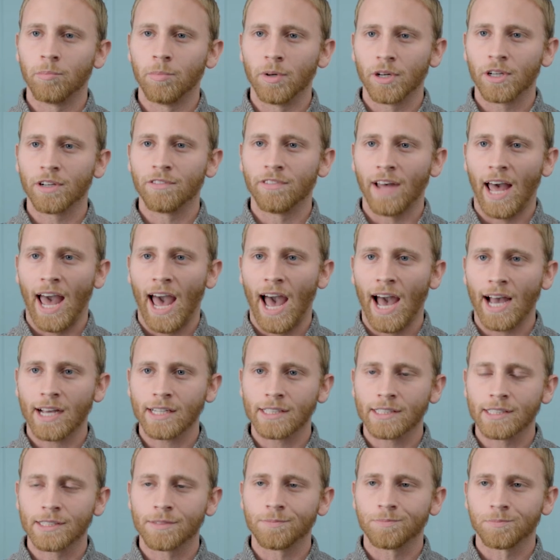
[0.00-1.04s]
book of
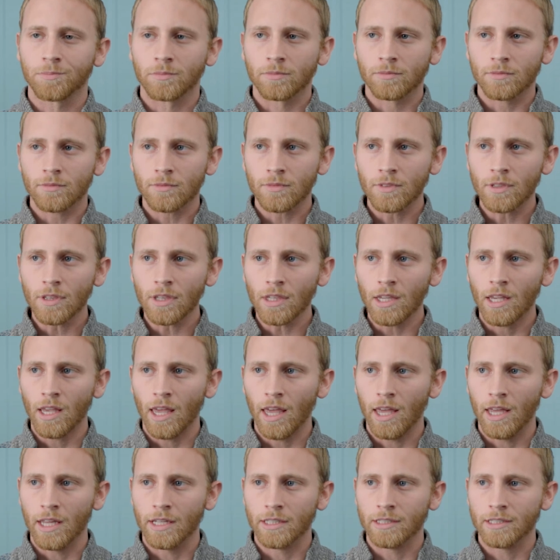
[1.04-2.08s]
Acts.
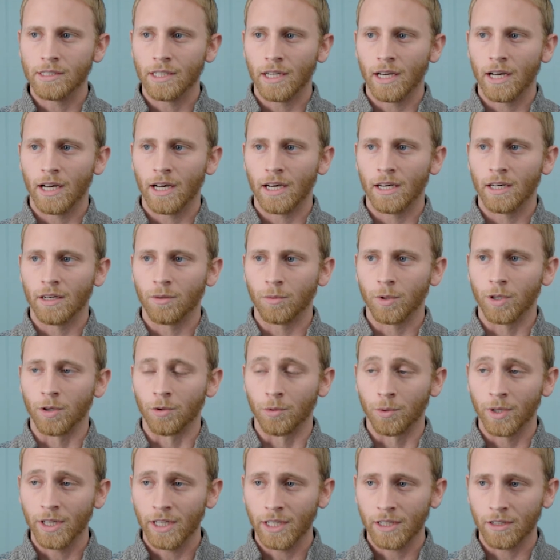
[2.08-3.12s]
And we were
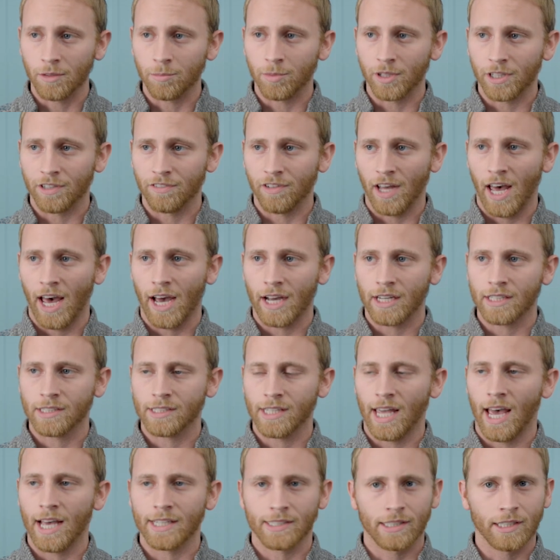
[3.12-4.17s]
reading the book of Acts,
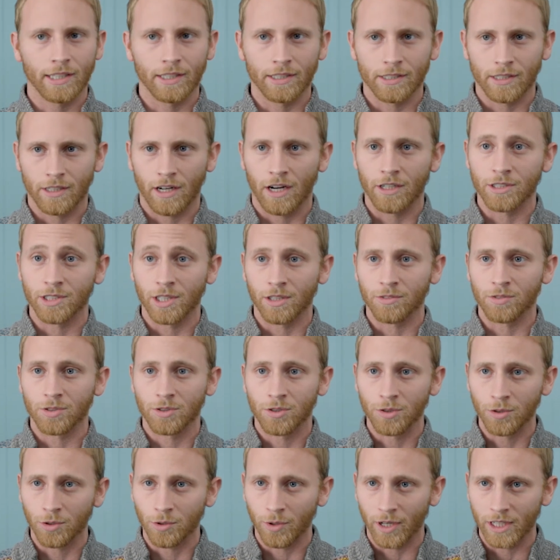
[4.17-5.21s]
asking ourselves
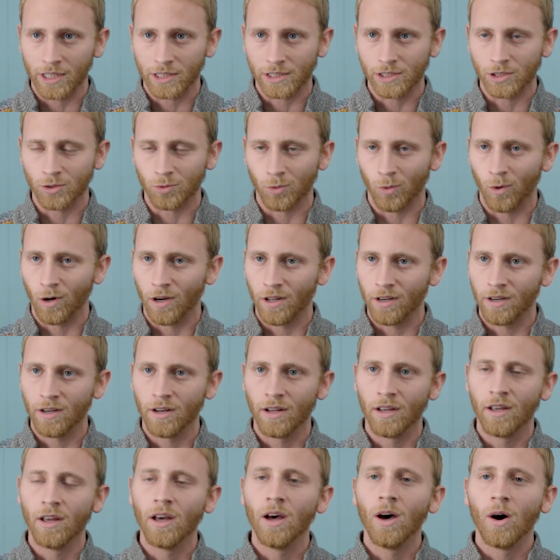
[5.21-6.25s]
two questions. One,
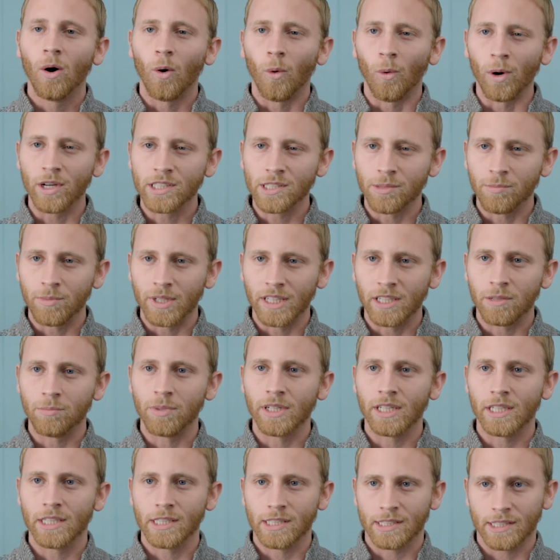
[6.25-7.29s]
what does it mean to
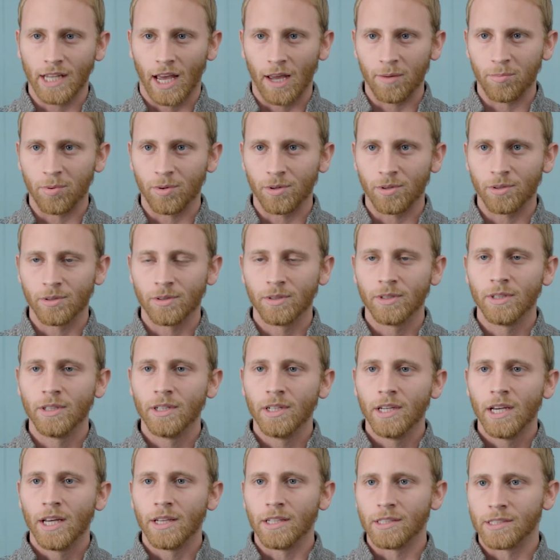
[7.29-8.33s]
be a disciple?
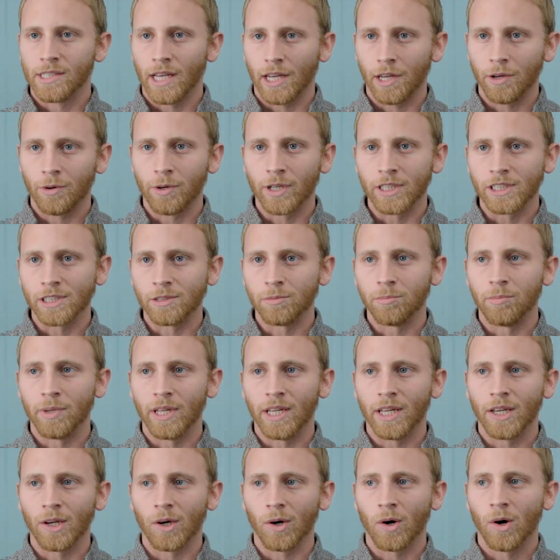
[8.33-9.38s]
And the second question
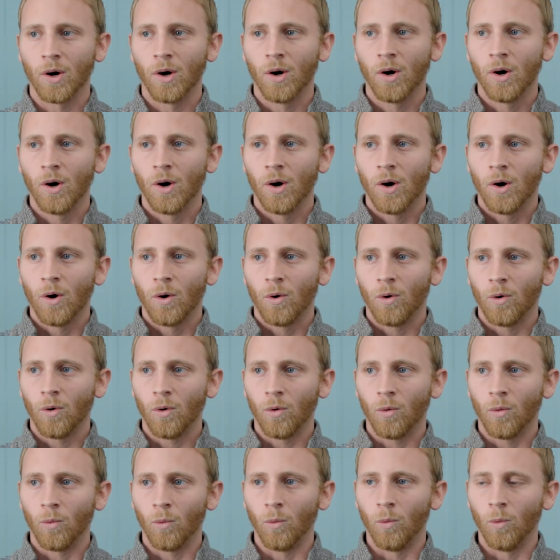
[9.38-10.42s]
being,
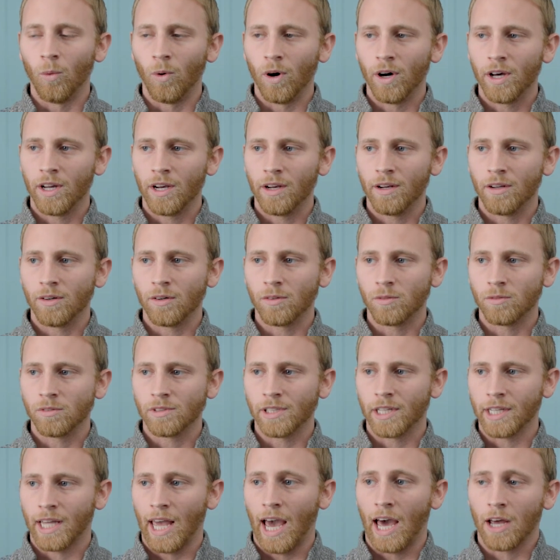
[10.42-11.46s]

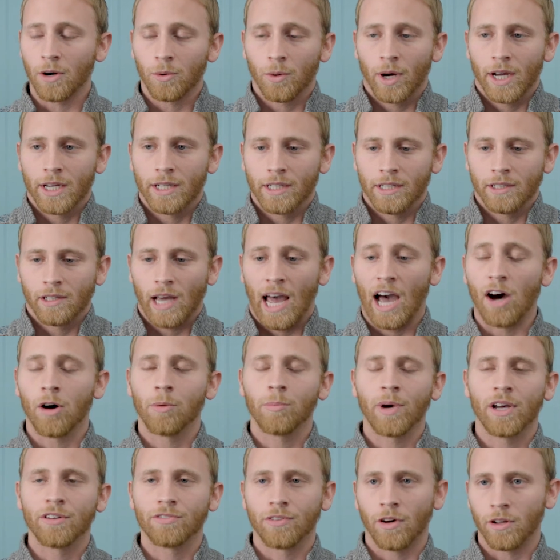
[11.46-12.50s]
how
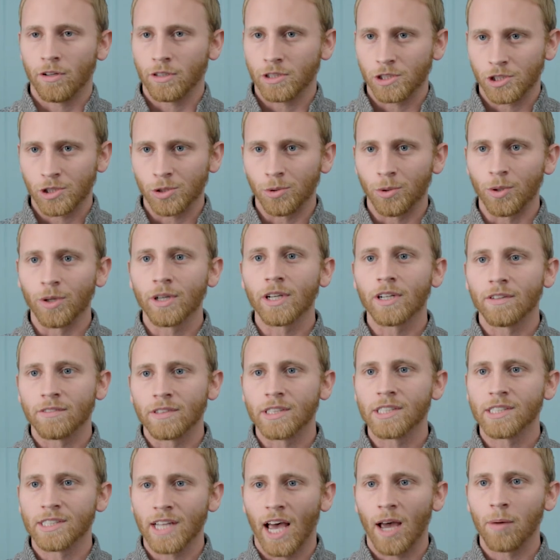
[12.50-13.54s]
am I falling short of
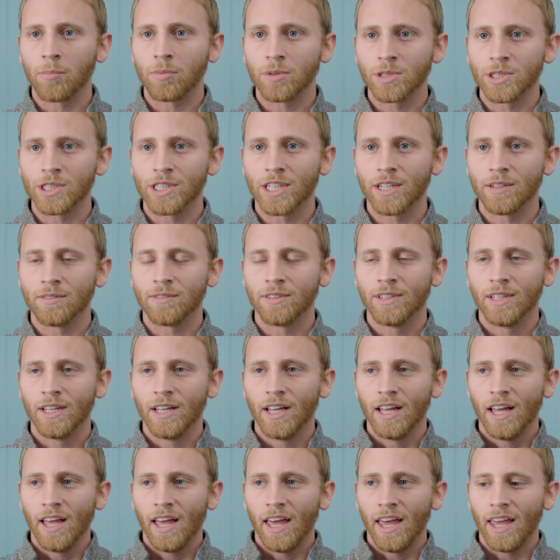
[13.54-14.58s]
discipleship?
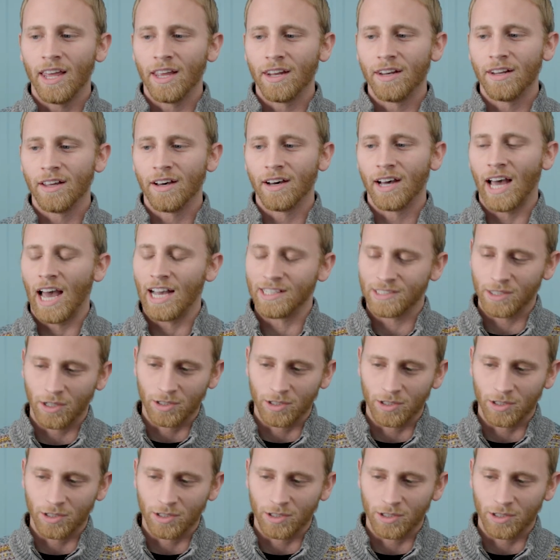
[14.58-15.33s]
And as